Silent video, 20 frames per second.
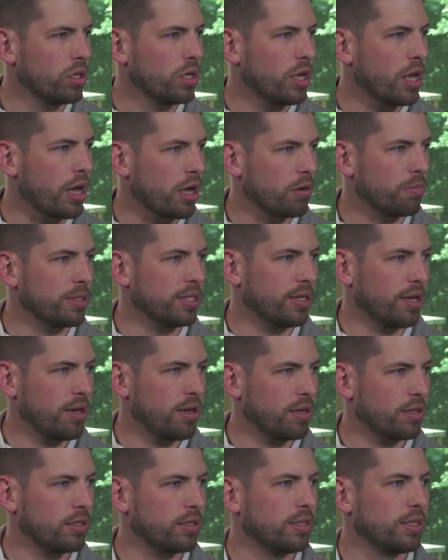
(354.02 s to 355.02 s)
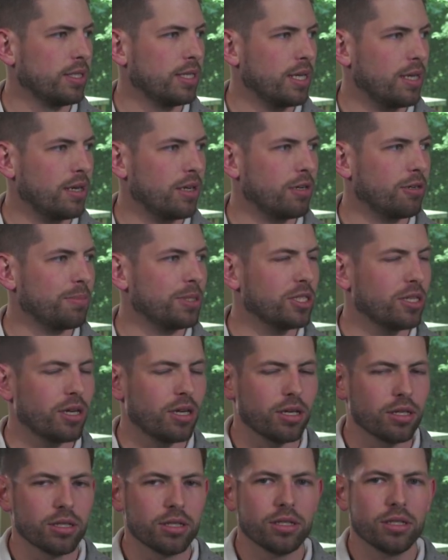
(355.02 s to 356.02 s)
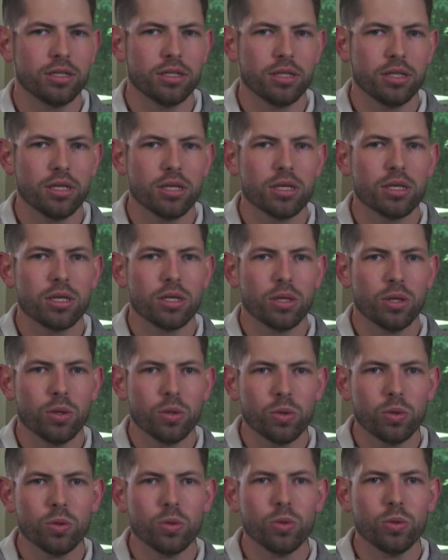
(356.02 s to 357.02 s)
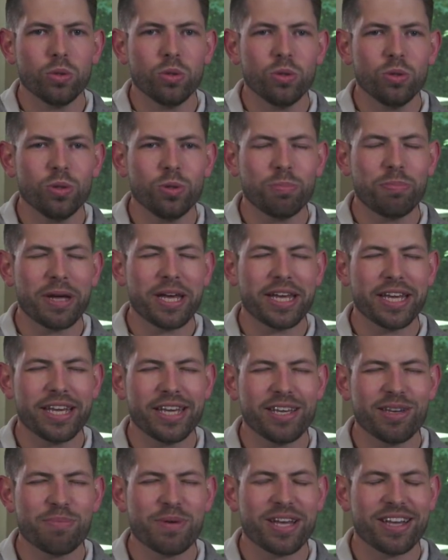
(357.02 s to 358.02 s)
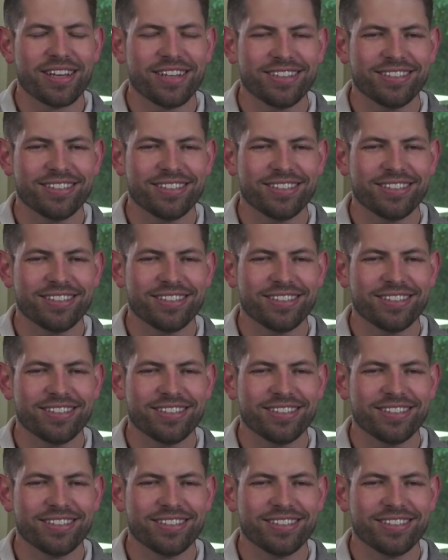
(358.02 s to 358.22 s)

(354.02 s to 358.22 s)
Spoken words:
How bizarre. How bizarre. Ooh, baby.